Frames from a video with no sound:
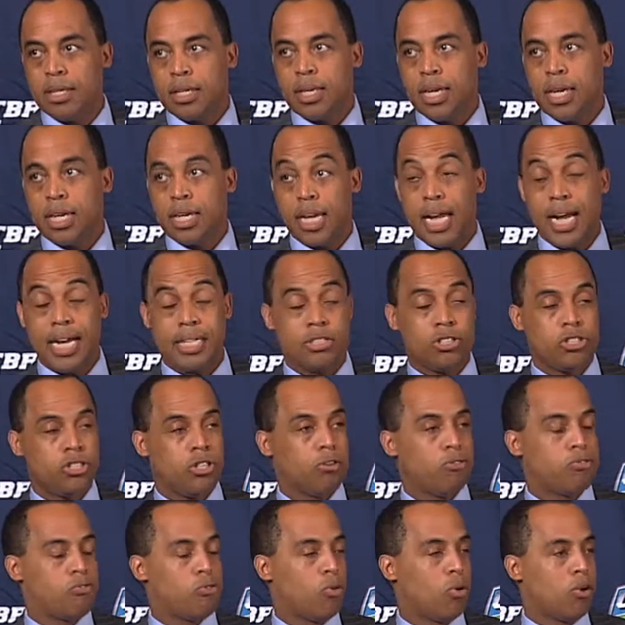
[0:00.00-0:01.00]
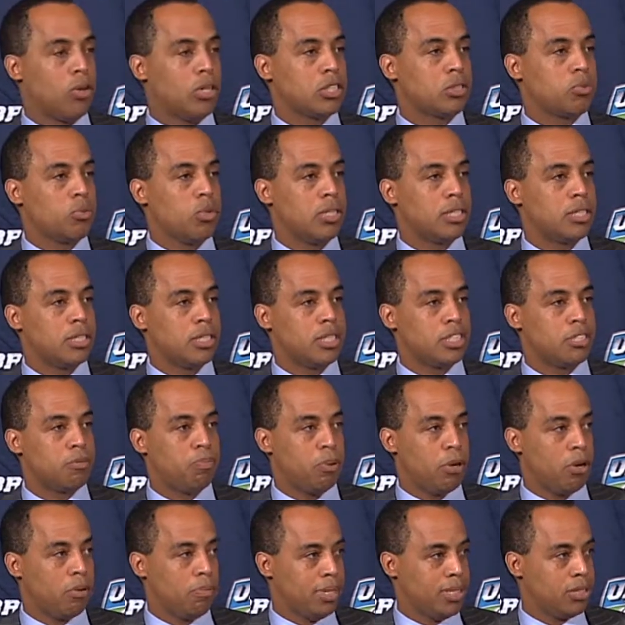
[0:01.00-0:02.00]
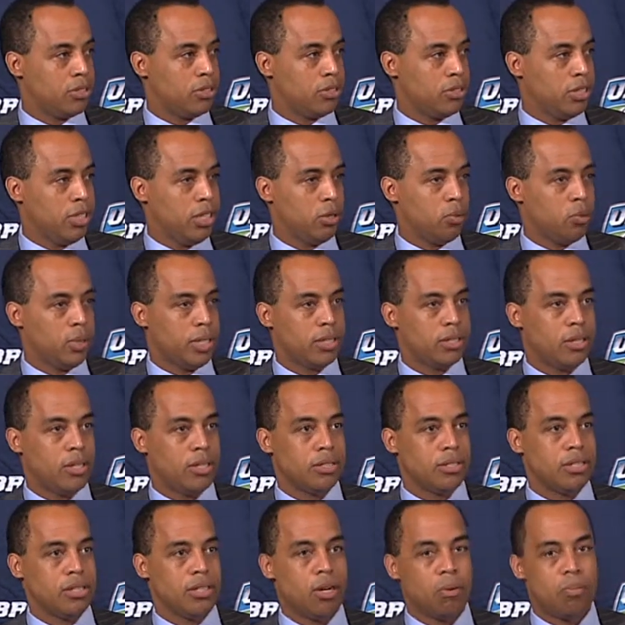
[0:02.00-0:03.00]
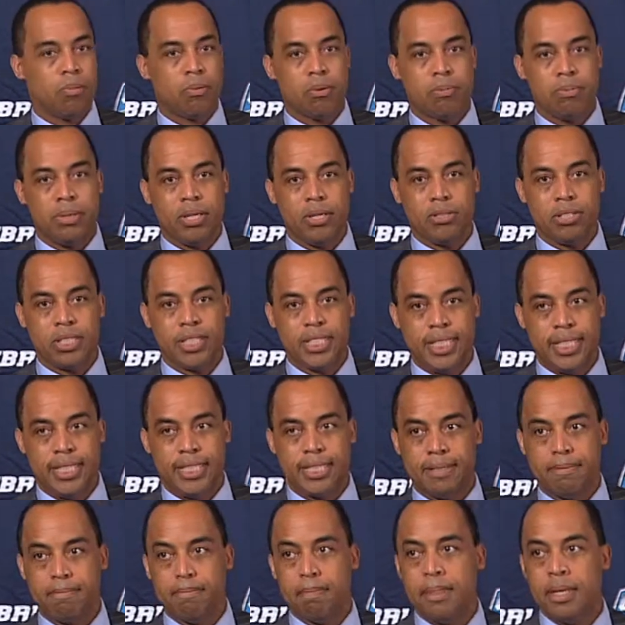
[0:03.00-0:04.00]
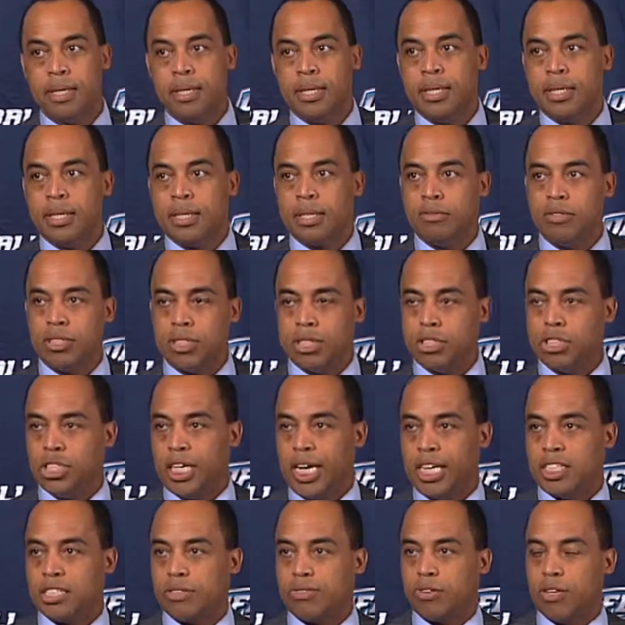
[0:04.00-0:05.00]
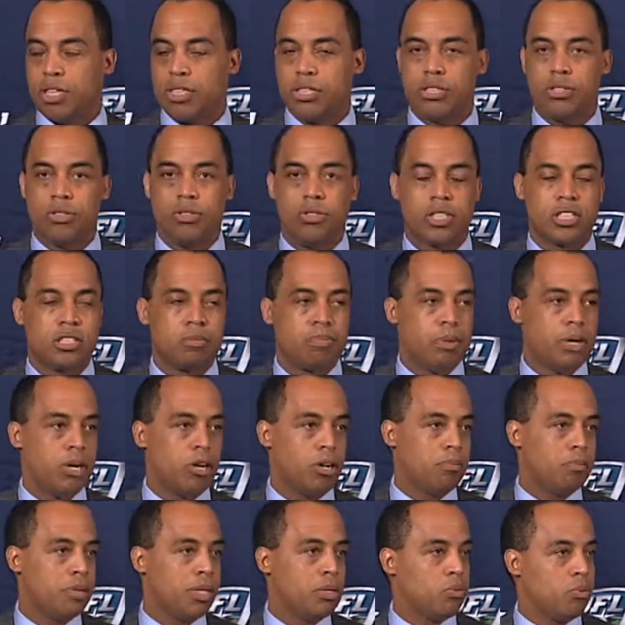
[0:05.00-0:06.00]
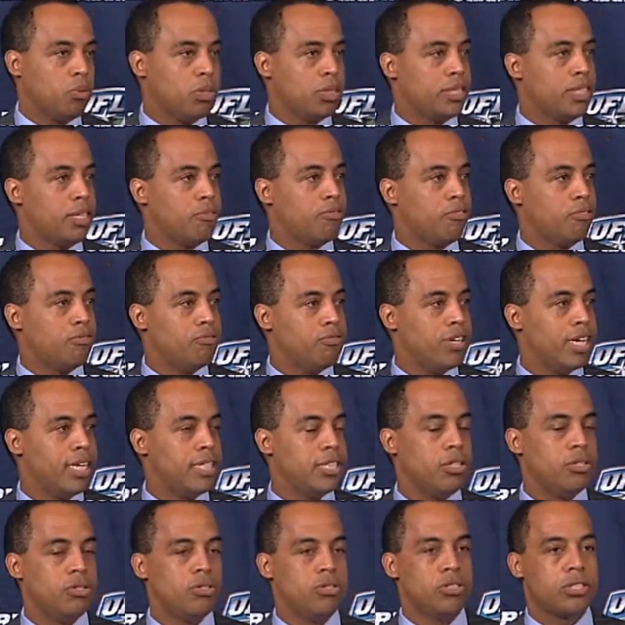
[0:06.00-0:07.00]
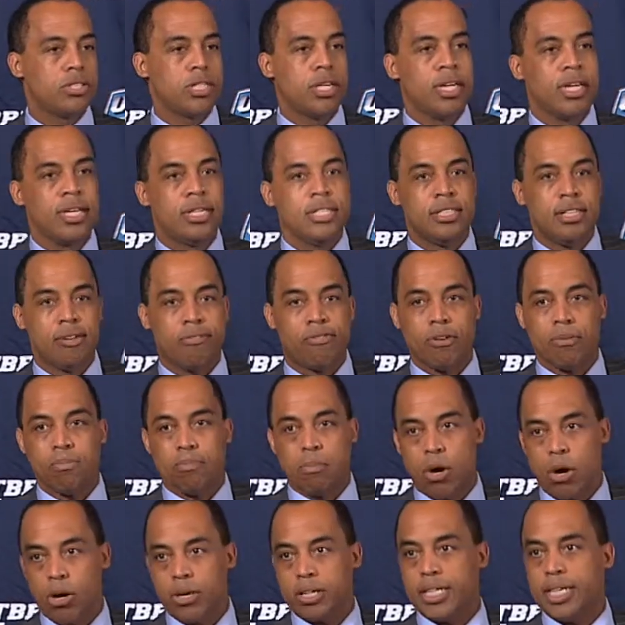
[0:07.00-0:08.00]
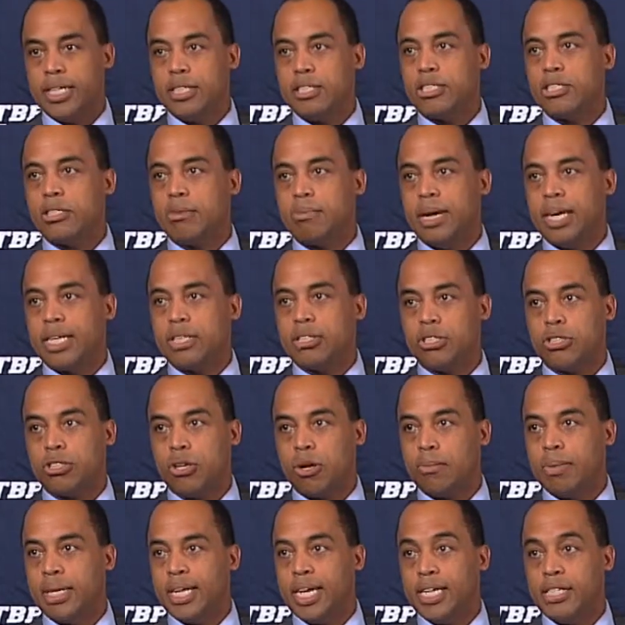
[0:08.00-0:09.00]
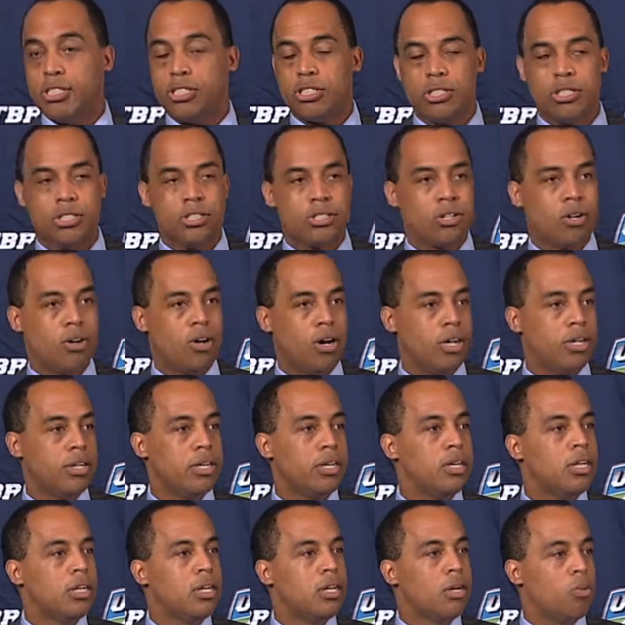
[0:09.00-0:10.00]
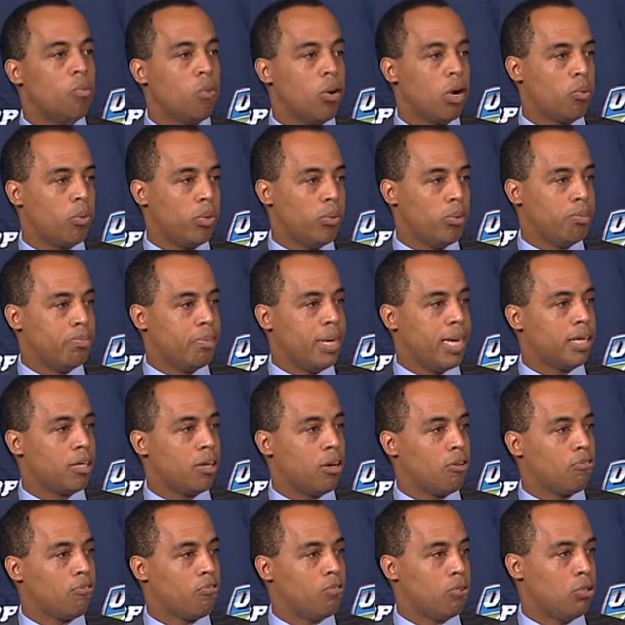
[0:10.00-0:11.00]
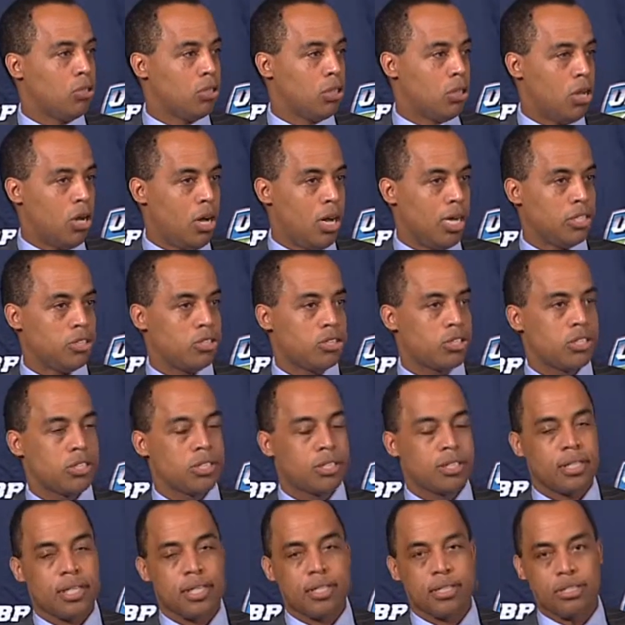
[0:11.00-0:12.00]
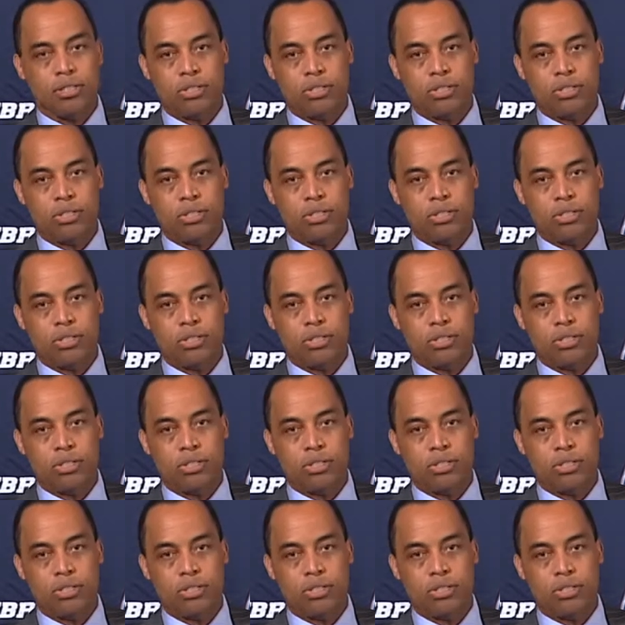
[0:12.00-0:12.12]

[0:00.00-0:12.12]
And last year for us was an experimental year. We called it our premier season. It was a chance for us to experiment with different venues, different markets, to make determinations on where we would make our full launch in the